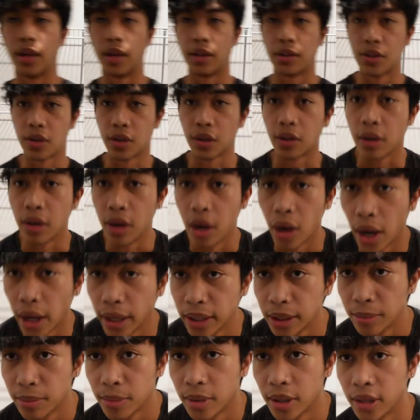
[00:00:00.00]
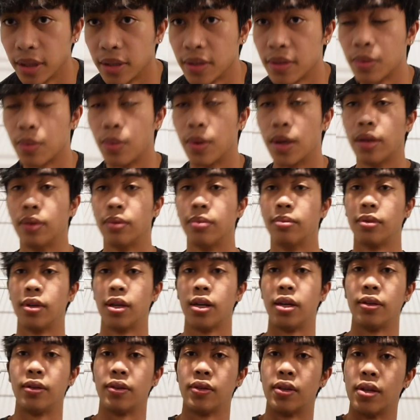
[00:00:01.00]
That took nine minutes. Wow,
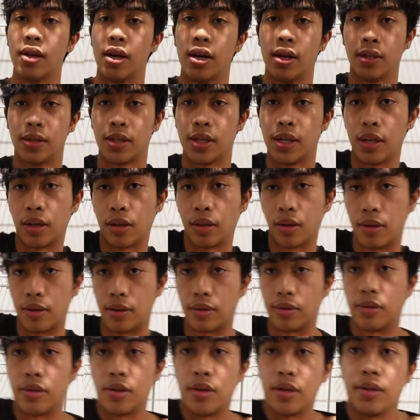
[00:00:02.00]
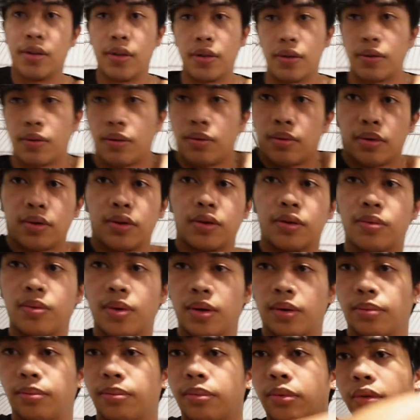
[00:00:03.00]
that did not take long. Jesus Christ.
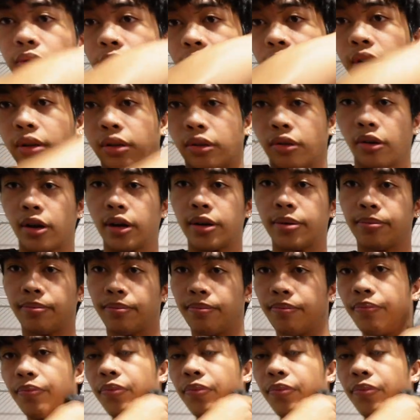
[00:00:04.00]
Wow. All right, great.